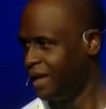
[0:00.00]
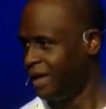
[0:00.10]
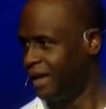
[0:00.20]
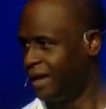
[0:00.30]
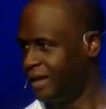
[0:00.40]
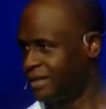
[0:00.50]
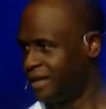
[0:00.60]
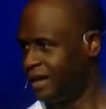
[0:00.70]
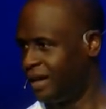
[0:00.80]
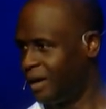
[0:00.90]

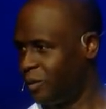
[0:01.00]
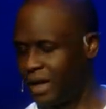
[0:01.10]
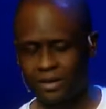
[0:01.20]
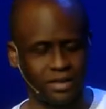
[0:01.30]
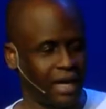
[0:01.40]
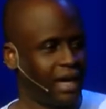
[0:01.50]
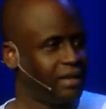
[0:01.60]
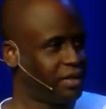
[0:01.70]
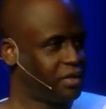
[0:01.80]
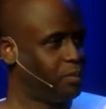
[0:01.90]
I went outside
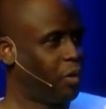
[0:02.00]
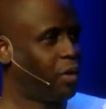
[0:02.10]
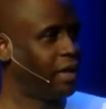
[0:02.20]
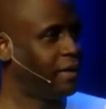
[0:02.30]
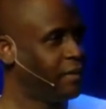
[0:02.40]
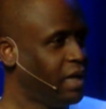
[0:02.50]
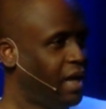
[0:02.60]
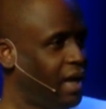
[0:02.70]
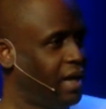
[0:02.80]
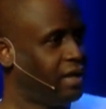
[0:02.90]
this morning
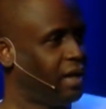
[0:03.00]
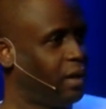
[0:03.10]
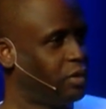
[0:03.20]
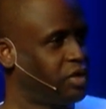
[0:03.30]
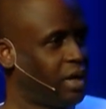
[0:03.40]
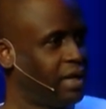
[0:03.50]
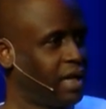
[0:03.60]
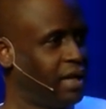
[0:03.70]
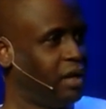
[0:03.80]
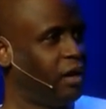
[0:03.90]
and I was trying to
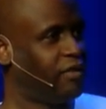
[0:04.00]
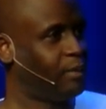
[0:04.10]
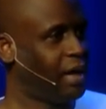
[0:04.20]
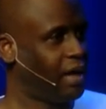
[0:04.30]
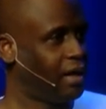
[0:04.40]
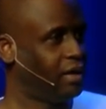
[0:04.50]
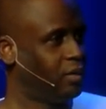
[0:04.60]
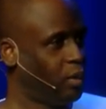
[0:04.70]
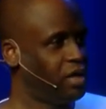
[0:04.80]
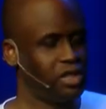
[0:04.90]
clean off my
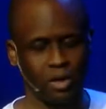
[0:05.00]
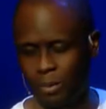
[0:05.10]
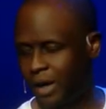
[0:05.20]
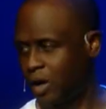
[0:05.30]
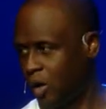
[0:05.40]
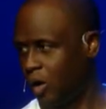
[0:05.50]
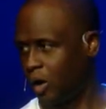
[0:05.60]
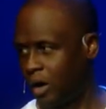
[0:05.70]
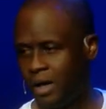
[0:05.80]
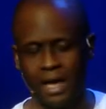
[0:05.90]
windshield on my
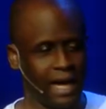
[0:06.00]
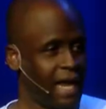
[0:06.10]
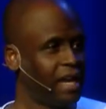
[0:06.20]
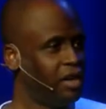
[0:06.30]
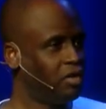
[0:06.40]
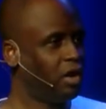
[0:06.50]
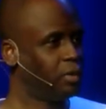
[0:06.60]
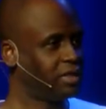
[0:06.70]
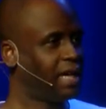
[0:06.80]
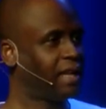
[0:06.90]
car. And I didn't know it
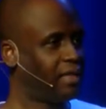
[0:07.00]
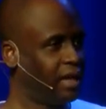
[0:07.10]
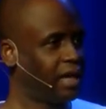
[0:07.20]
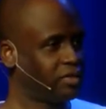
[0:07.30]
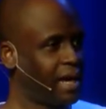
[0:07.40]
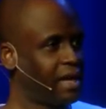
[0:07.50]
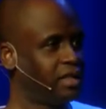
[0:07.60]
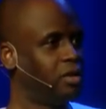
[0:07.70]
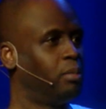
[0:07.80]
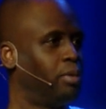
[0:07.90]
was that thick. So I had
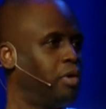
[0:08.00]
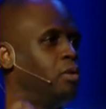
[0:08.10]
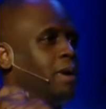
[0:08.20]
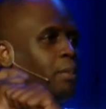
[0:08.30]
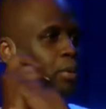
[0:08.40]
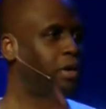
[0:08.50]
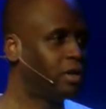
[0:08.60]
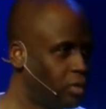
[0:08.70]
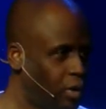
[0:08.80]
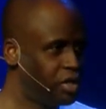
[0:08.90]
this little broom and I put it
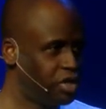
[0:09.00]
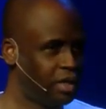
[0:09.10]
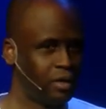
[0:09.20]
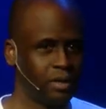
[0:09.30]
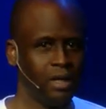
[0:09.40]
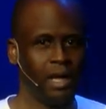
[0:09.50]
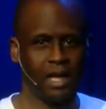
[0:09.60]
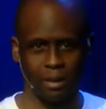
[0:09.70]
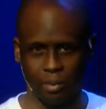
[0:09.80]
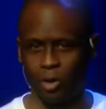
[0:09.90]
on the windshield
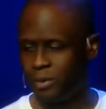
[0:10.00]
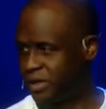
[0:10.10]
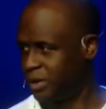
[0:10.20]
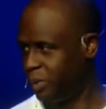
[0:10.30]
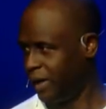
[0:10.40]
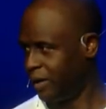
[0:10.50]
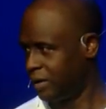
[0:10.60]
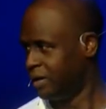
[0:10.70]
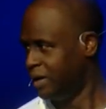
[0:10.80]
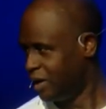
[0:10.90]
and the broom disappeared.
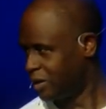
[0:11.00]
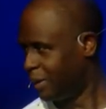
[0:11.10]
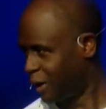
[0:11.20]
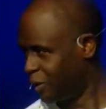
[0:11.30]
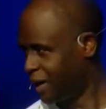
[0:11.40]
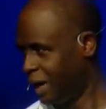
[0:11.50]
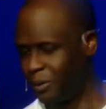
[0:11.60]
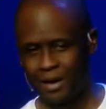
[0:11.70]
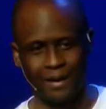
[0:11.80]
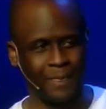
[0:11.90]
So I'm like, okay, I'm
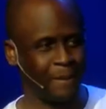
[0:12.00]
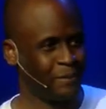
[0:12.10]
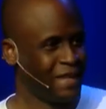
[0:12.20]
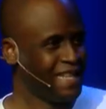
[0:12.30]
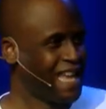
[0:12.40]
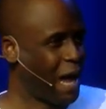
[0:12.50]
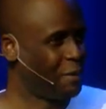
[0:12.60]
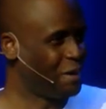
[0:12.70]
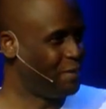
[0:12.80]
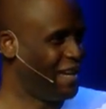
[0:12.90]

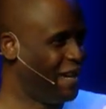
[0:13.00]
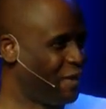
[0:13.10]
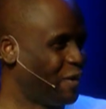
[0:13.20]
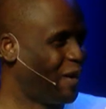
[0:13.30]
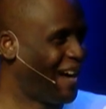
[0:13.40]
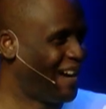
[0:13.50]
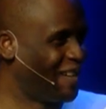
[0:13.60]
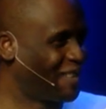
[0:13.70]
gonna be here a while.